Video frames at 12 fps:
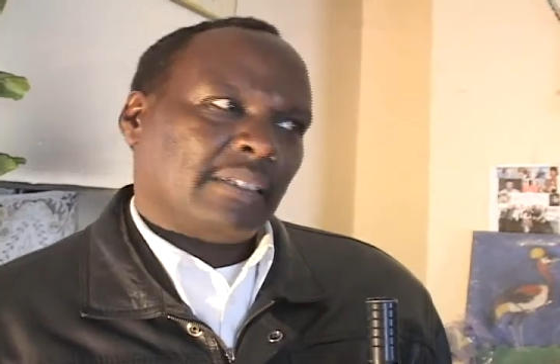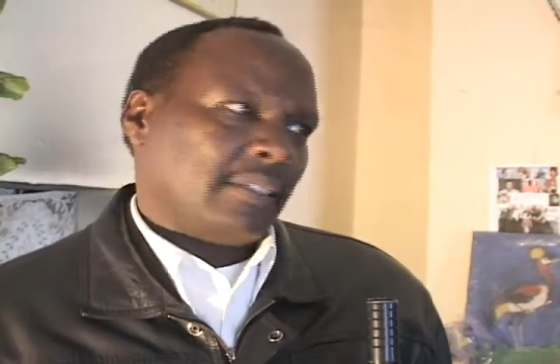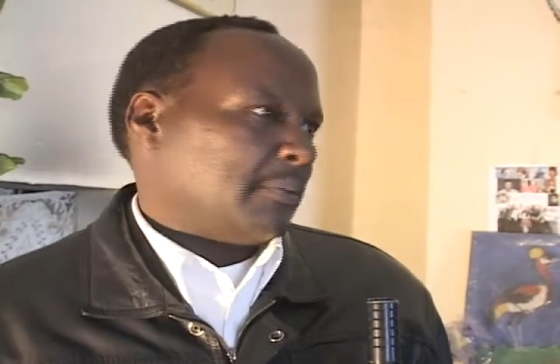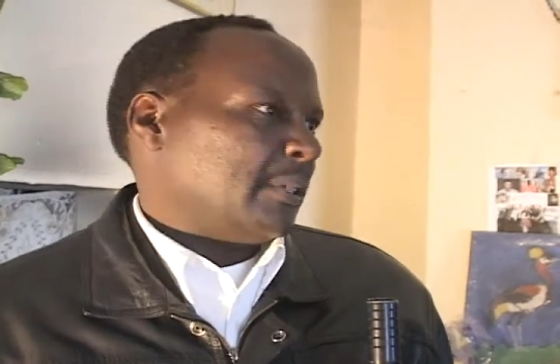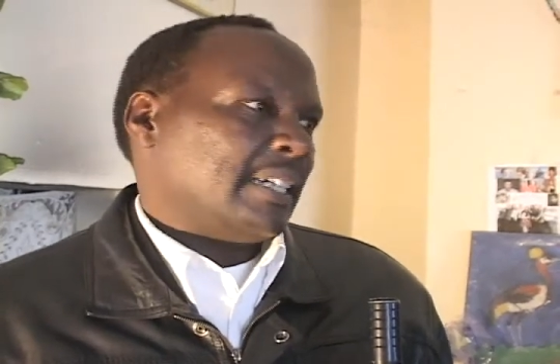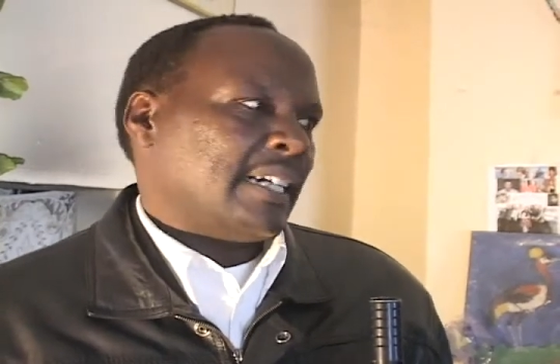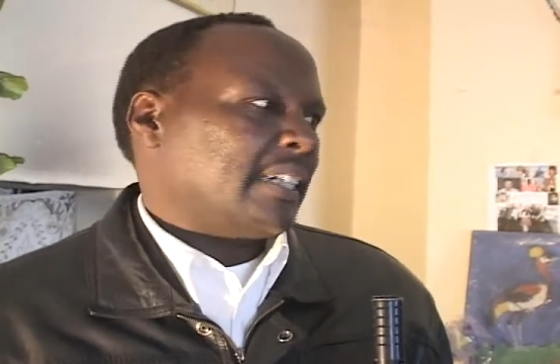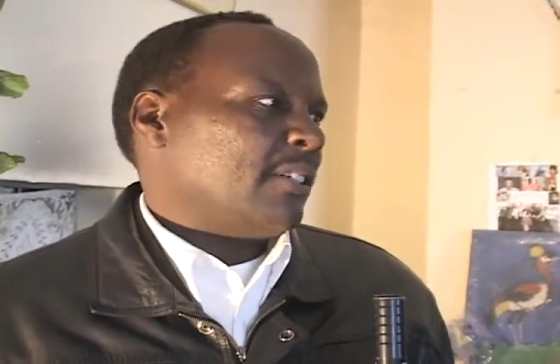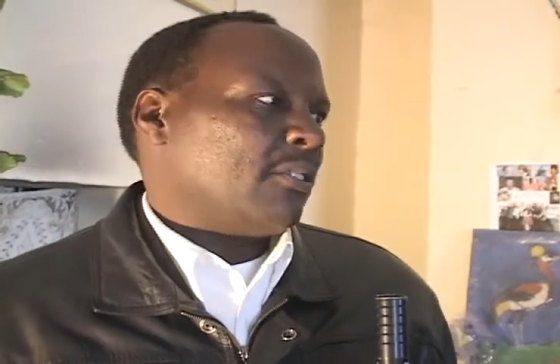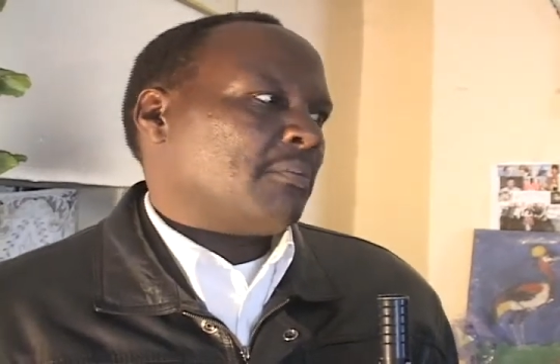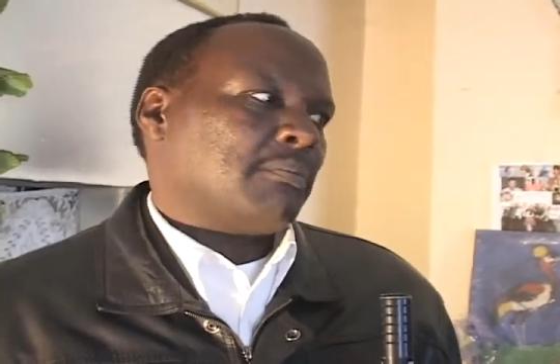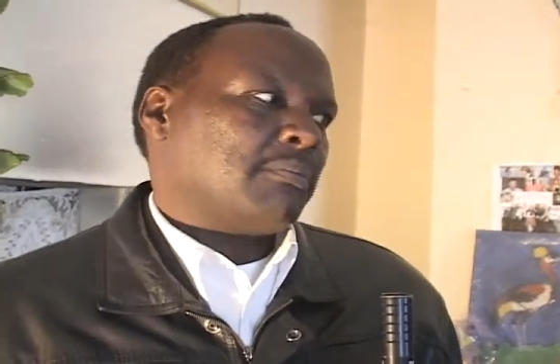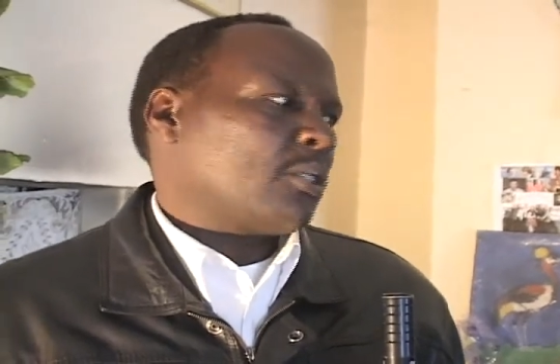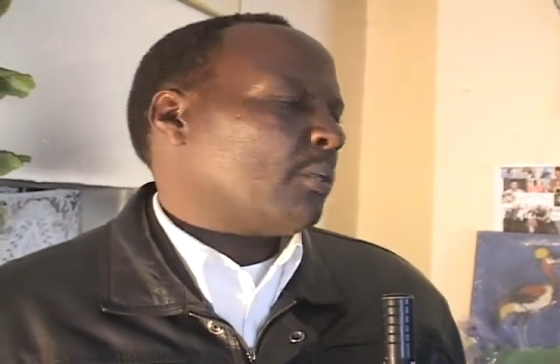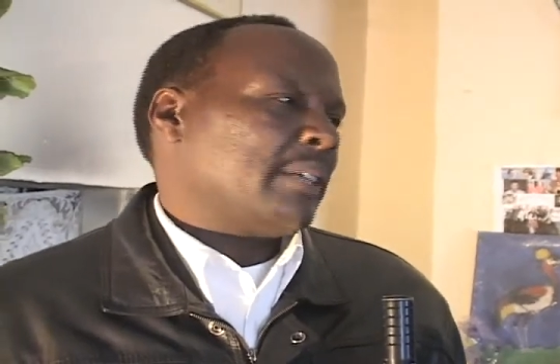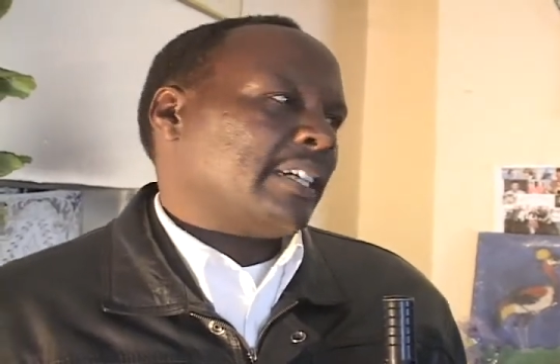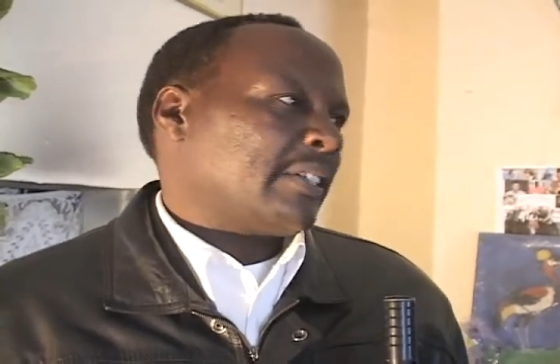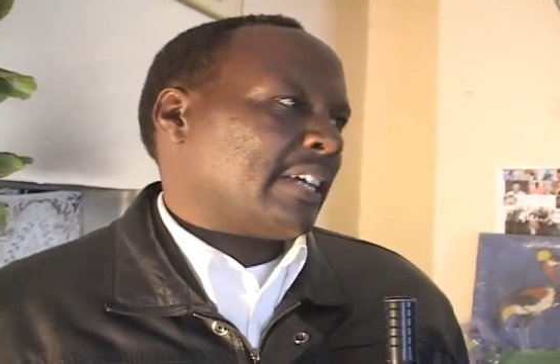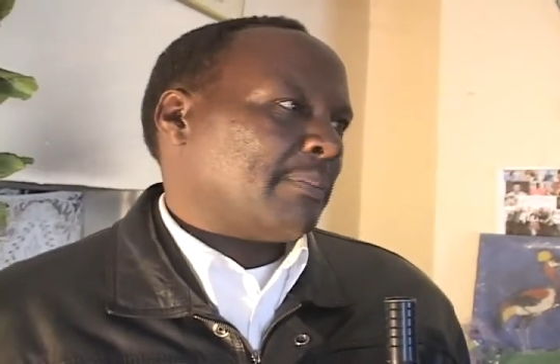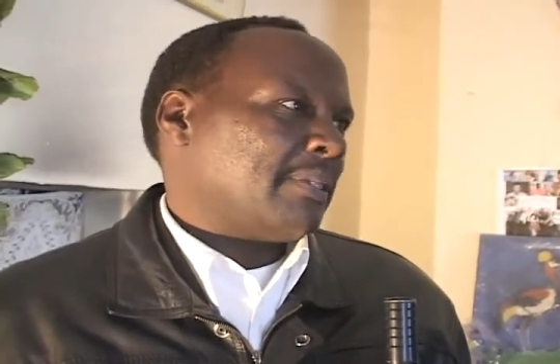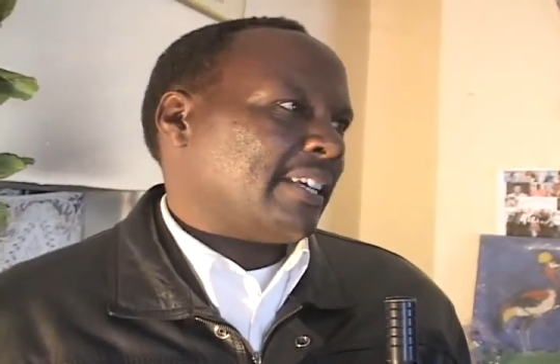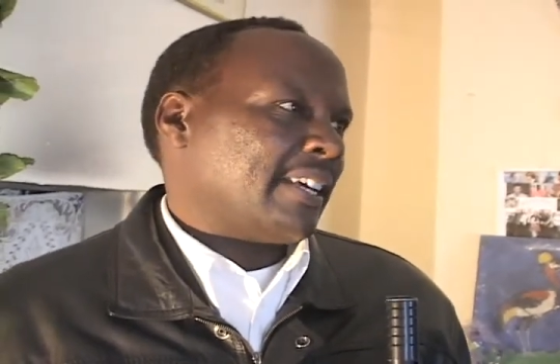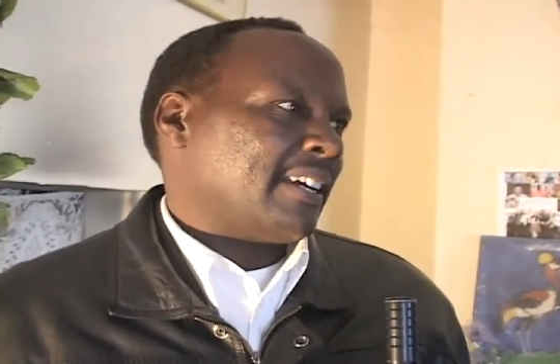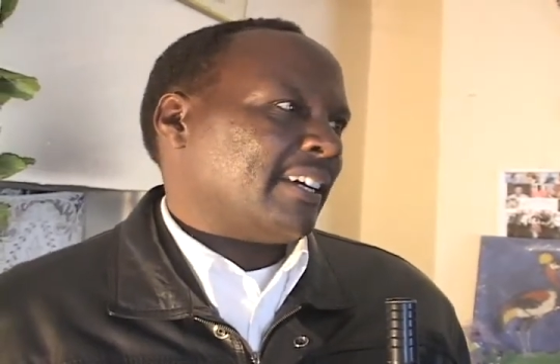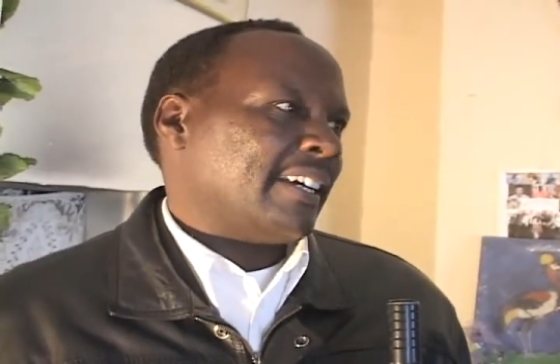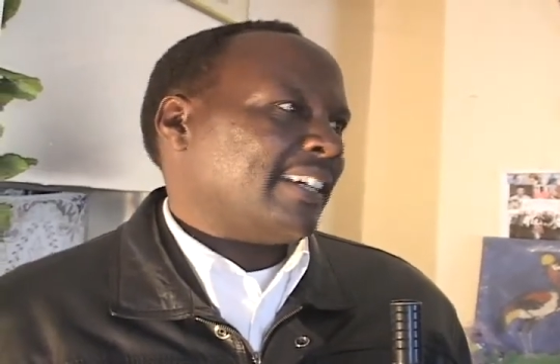We had so many tribes here,